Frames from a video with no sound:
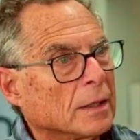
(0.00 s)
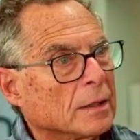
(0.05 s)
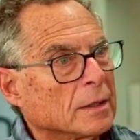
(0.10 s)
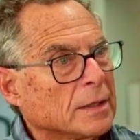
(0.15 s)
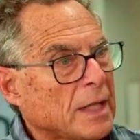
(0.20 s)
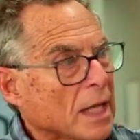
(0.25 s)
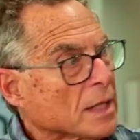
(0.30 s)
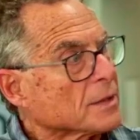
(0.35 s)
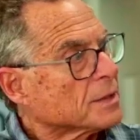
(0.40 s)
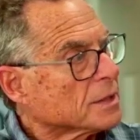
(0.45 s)

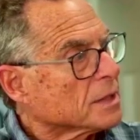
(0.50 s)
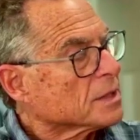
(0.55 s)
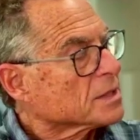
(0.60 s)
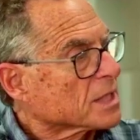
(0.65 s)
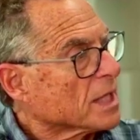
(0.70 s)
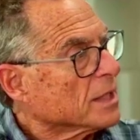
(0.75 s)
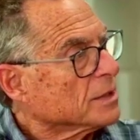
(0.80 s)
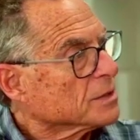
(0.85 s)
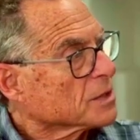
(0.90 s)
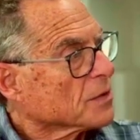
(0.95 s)
The
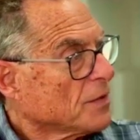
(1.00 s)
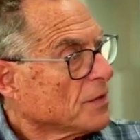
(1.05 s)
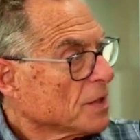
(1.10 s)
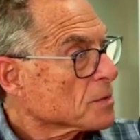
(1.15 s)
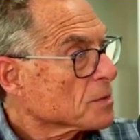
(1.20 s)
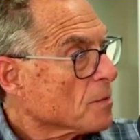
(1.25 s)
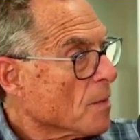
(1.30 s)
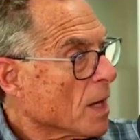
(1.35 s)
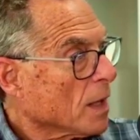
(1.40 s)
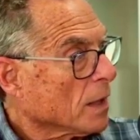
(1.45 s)
descendants of
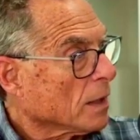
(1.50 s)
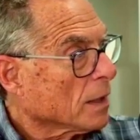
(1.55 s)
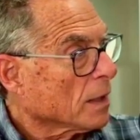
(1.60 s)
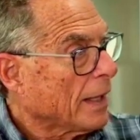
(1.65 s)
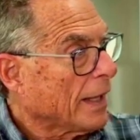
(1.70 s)
Ishmael.